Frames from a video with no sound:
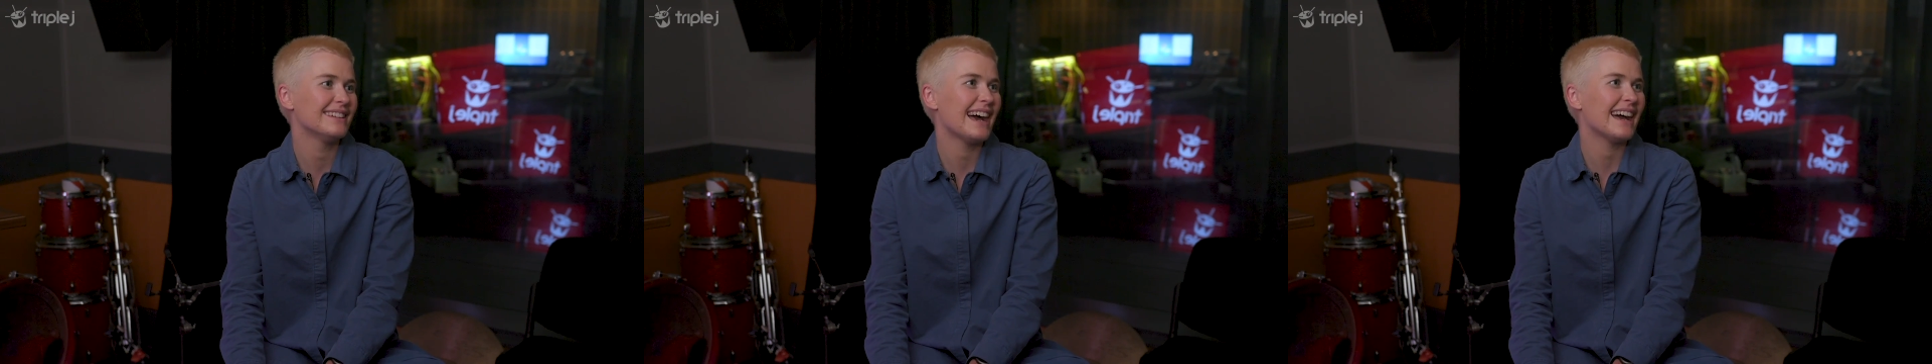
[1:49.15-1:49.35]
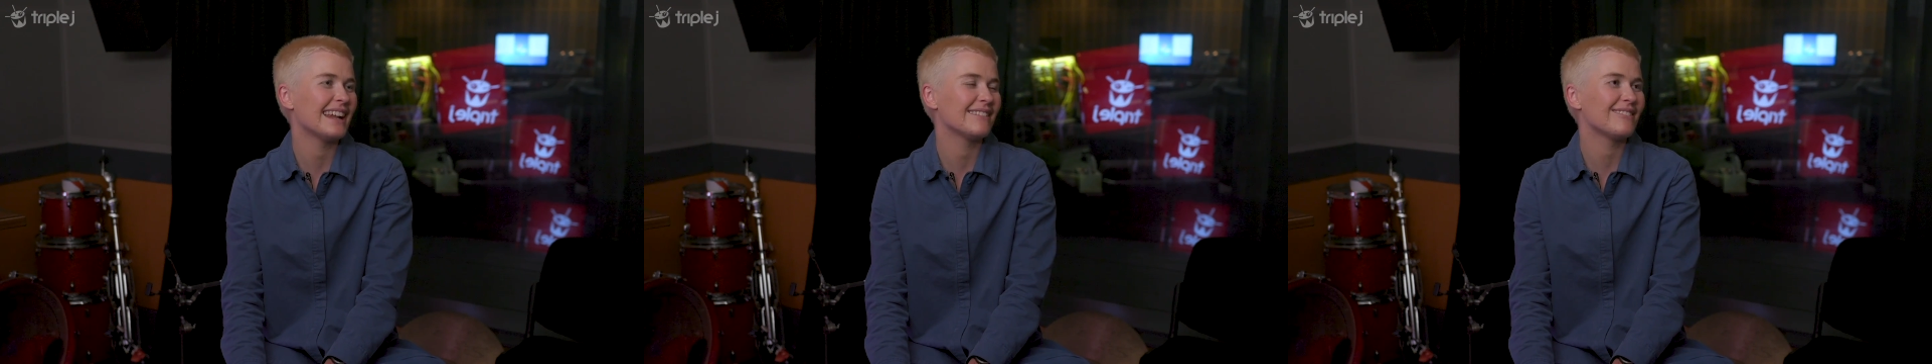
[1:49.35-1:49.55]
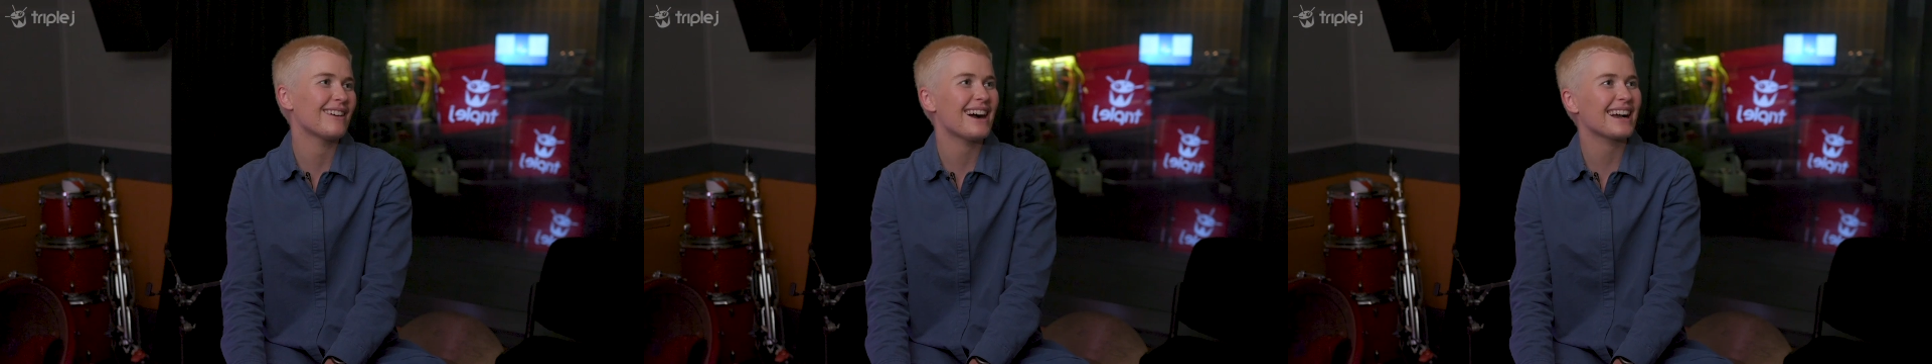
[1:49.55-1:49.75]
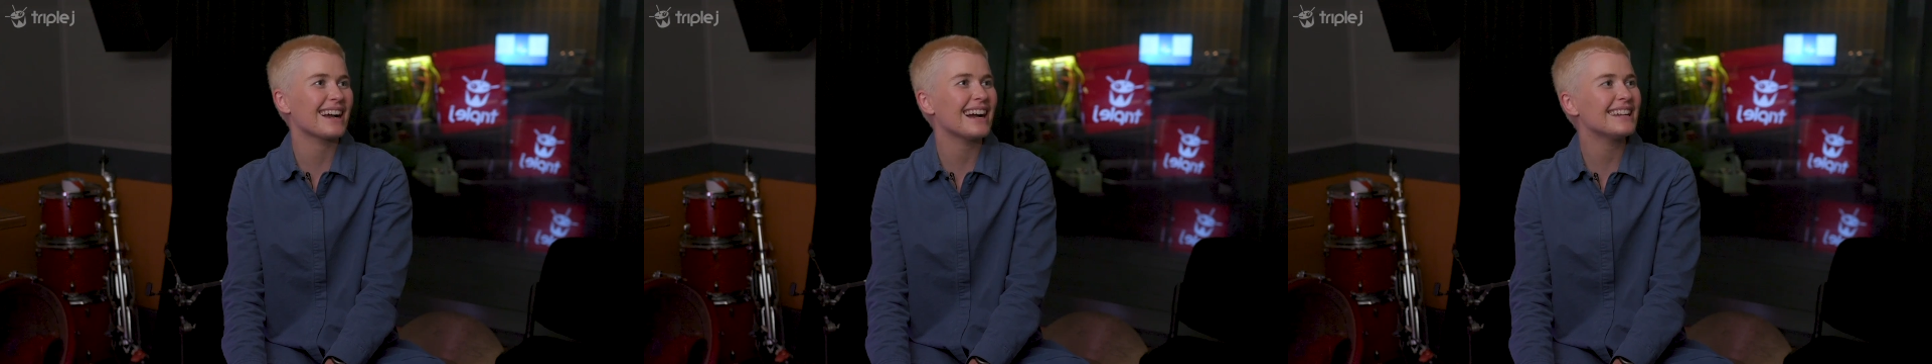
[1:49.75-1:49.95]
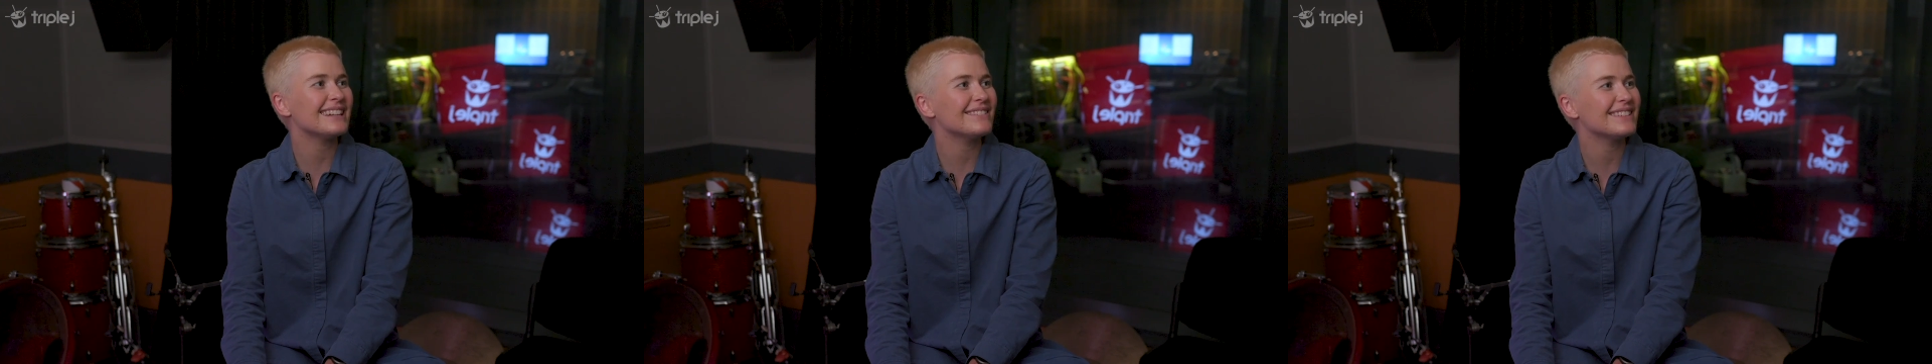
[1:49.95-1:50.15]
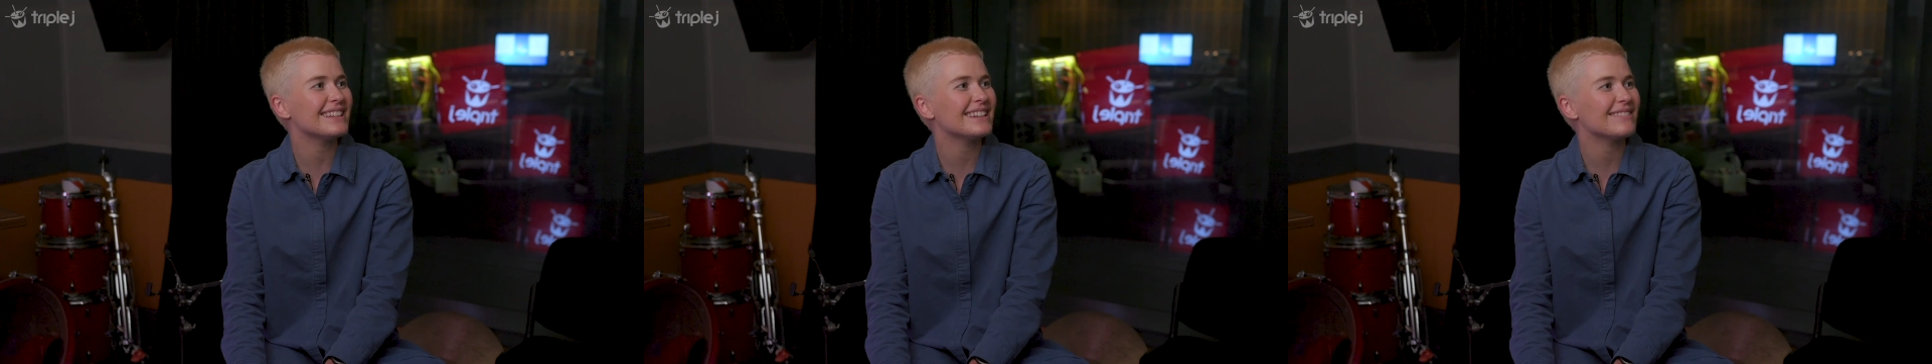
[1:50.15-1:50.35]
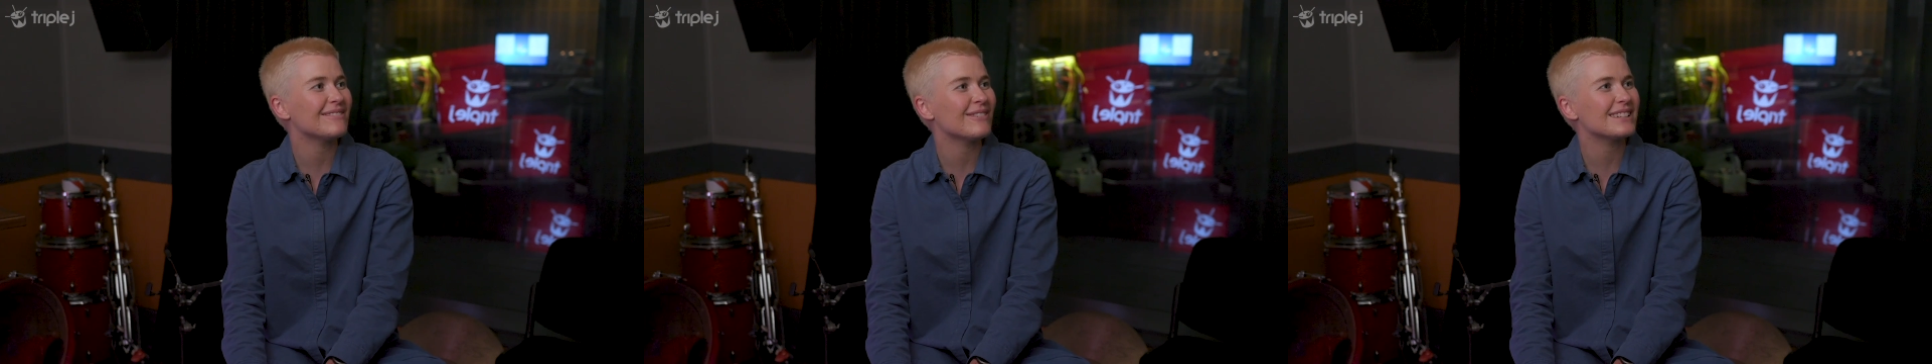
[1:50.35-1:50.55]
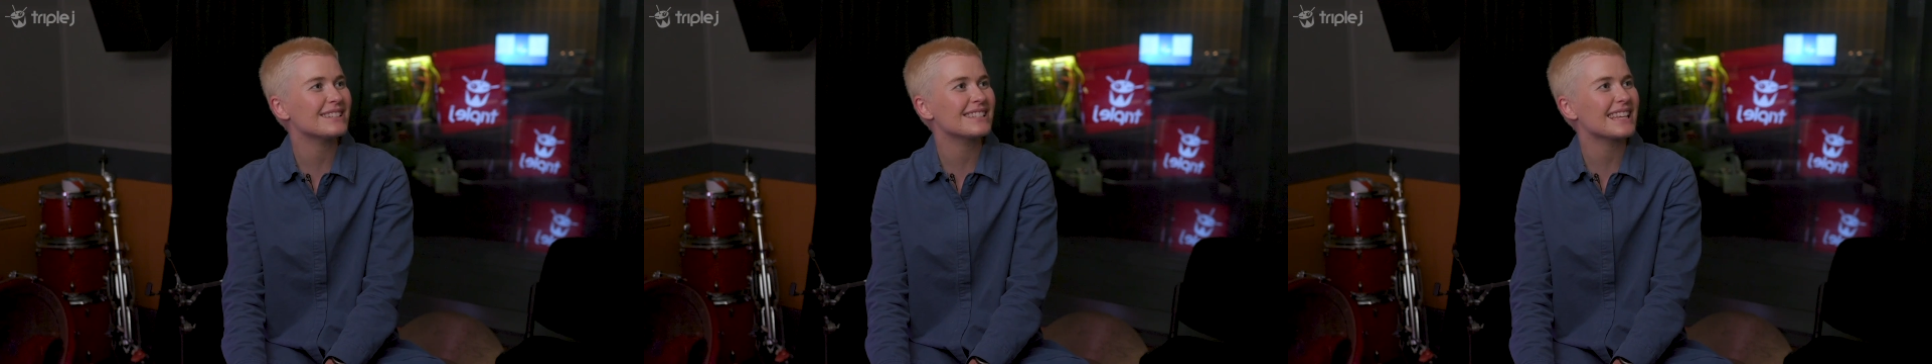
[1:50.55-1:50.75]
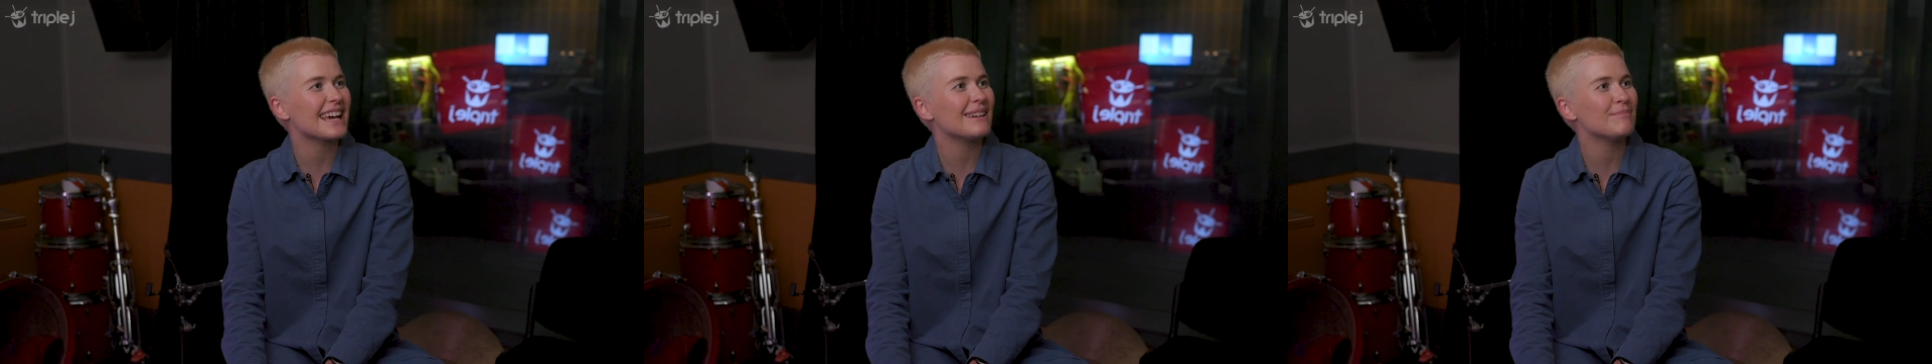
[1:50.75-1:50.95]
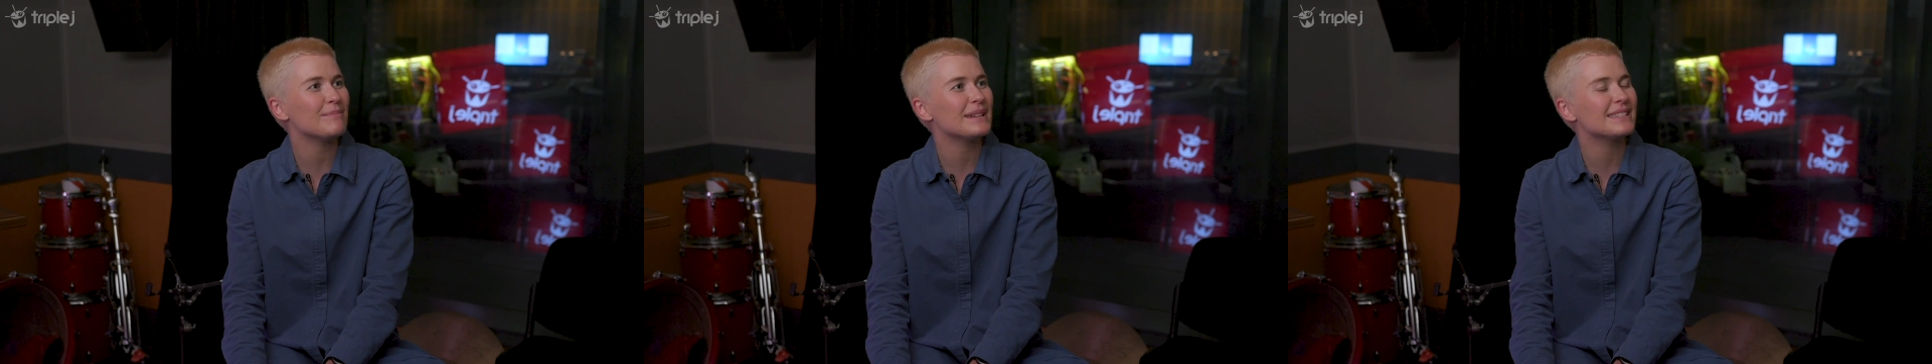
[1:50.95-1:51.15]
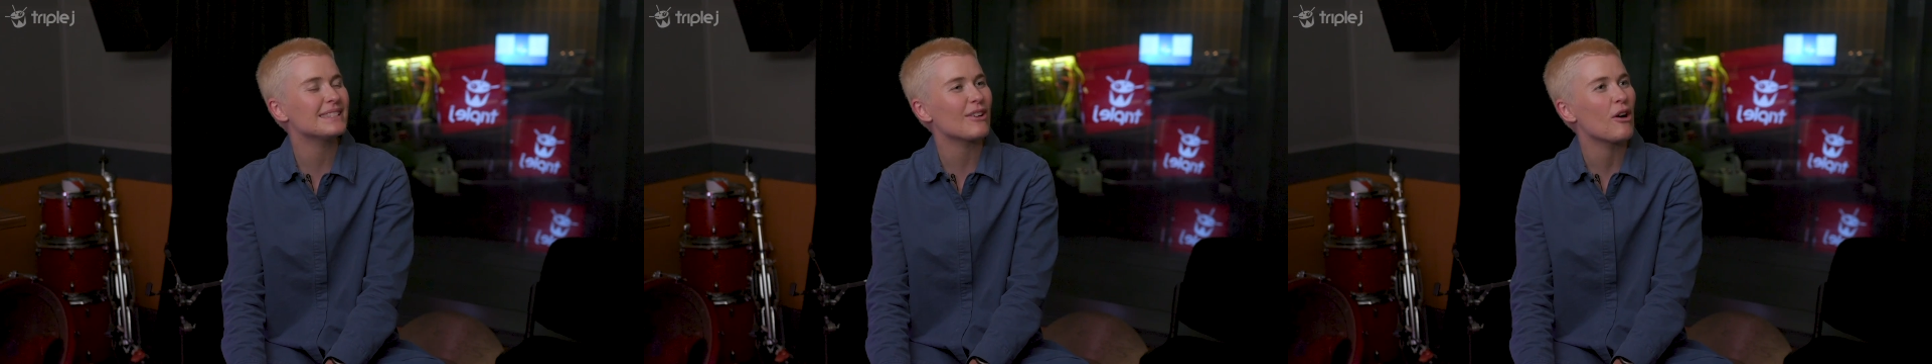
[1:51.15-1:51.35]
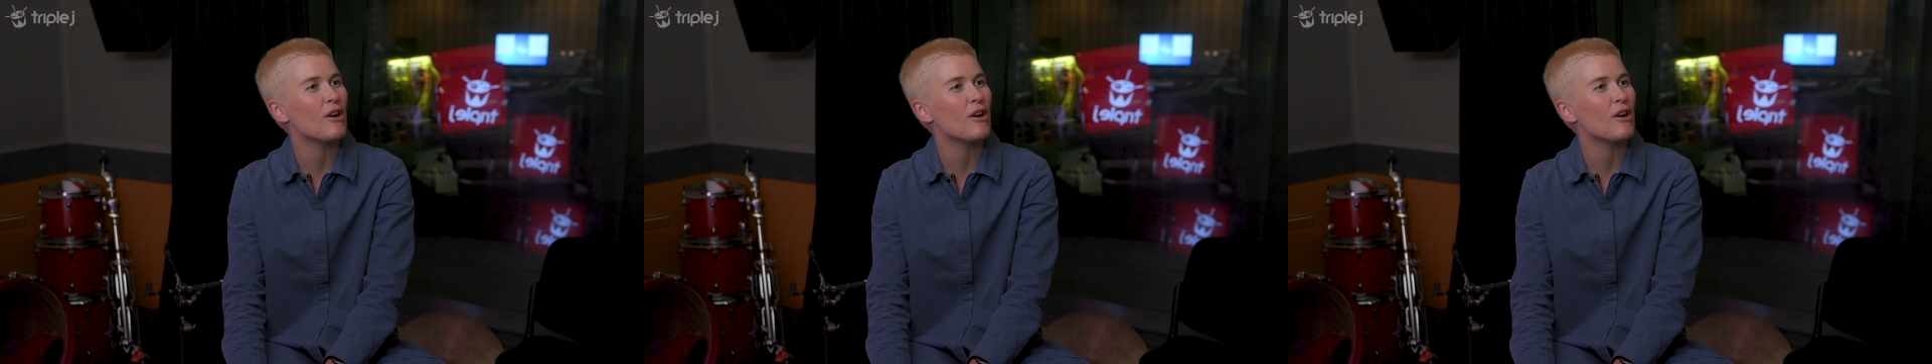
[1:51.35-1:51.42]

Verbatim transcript: And I kind of think once that fits